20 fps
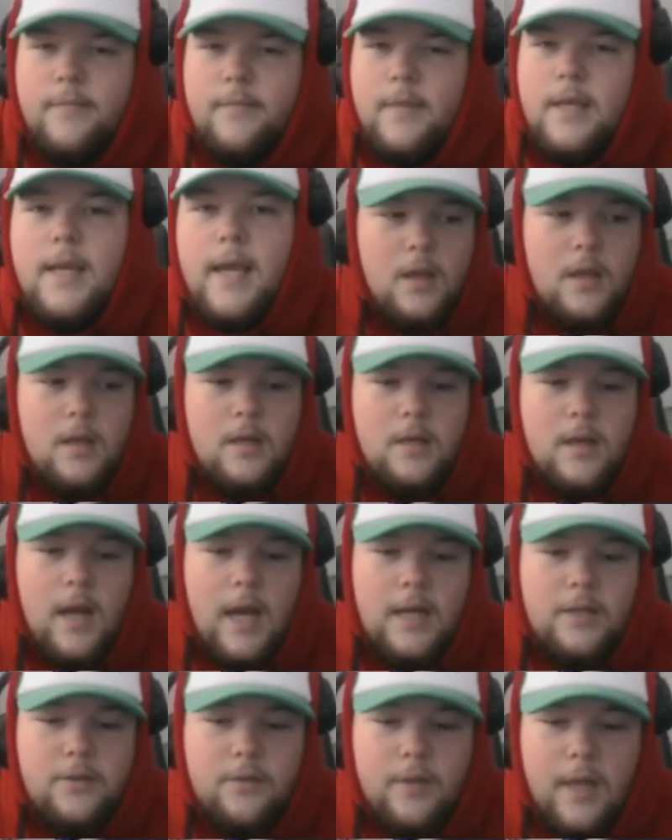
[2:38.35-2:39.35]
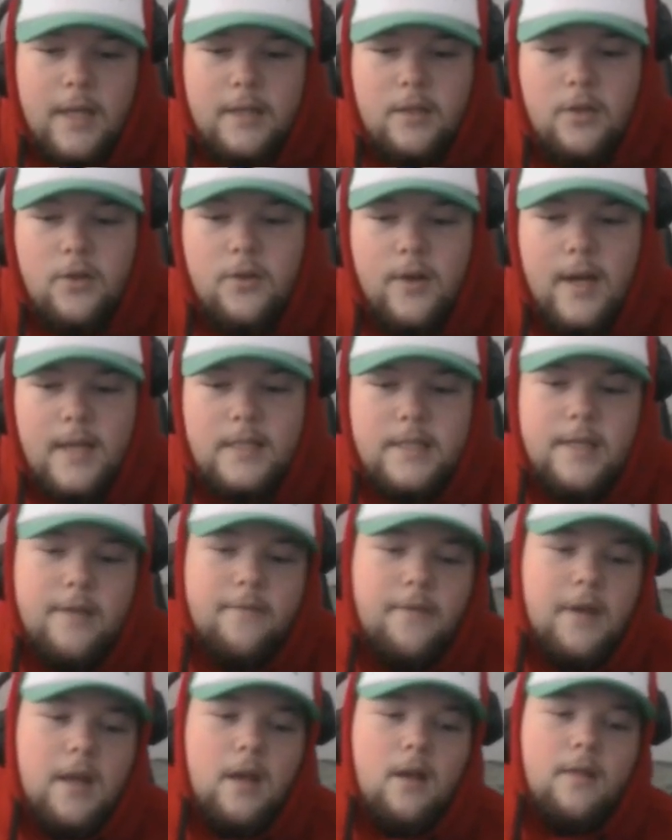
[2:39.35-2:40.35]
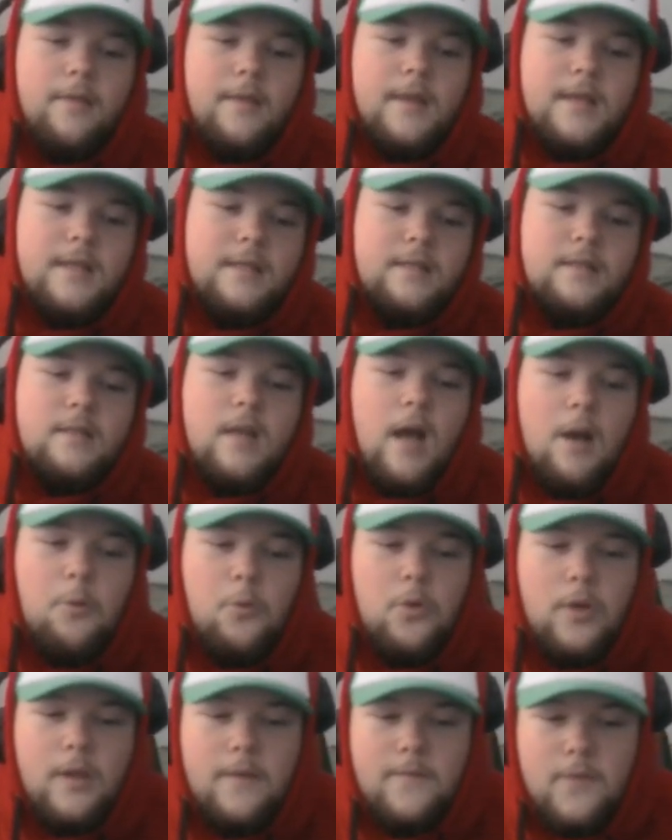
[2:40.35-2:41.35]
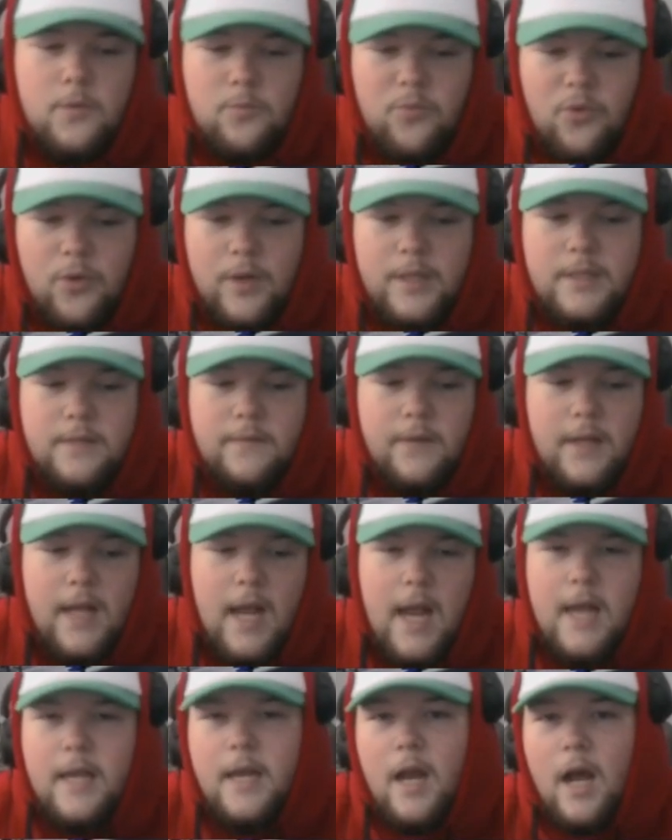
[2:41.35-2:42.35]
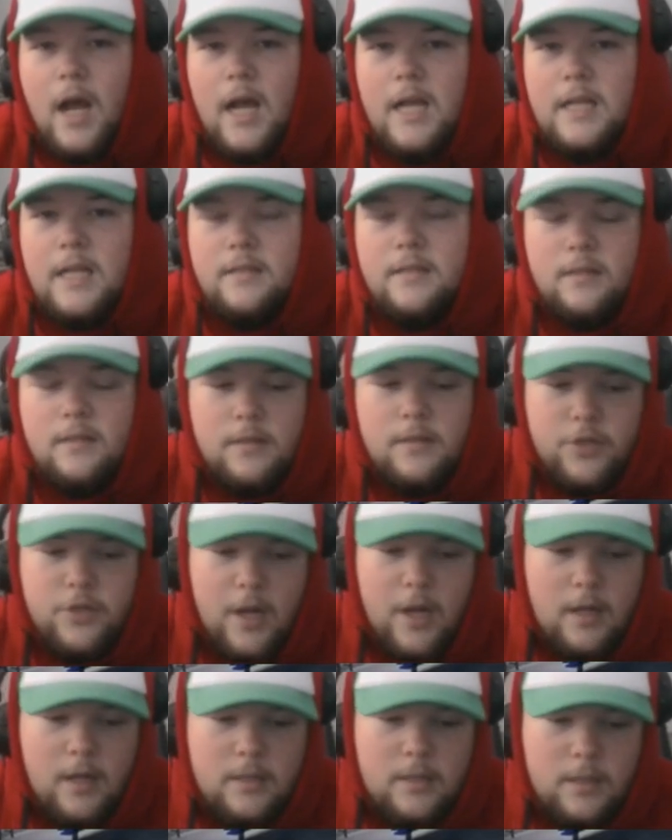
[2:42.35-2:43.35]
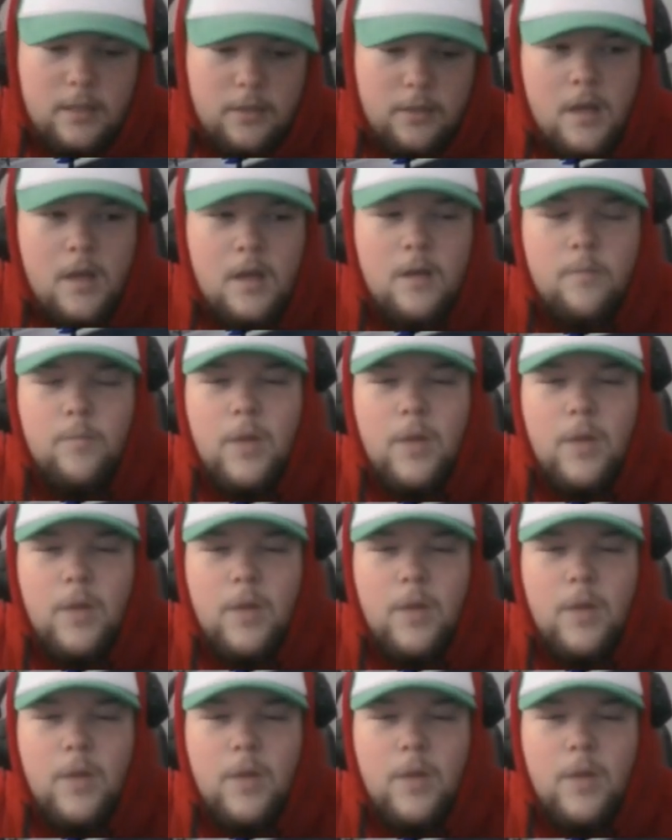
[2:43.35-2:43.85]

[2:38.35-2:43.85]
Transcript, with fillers: Yeah. I do like the creativity on this. I will give you points for that. Nas, shout out to you.